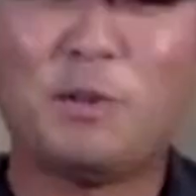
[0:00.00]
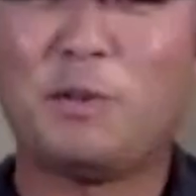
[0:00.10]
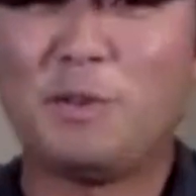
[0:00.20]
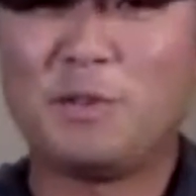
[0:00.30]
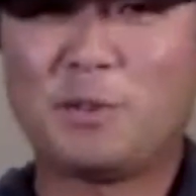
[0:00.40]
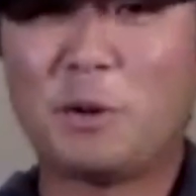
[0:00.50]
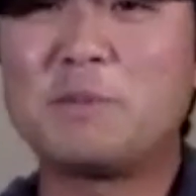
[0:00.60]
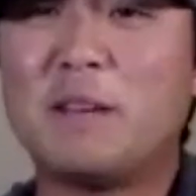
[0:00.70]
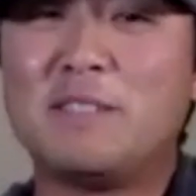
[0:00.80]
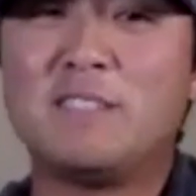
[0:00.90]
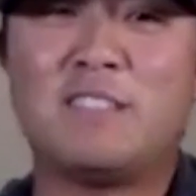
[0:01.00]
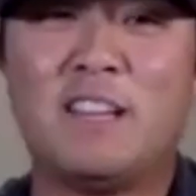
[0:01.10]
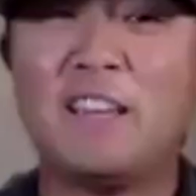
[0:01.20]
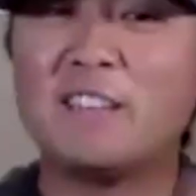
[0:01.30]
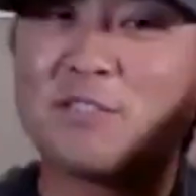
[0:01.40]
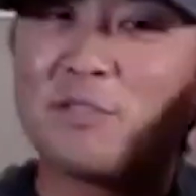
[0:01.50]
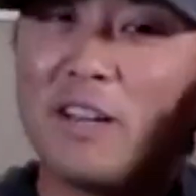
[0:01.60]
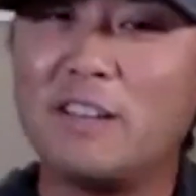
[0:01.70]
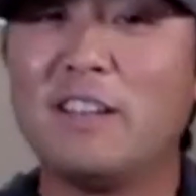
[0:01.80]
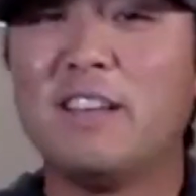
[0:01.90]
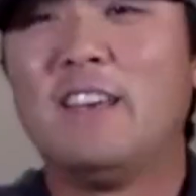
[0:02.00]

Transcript: circumstances change, right?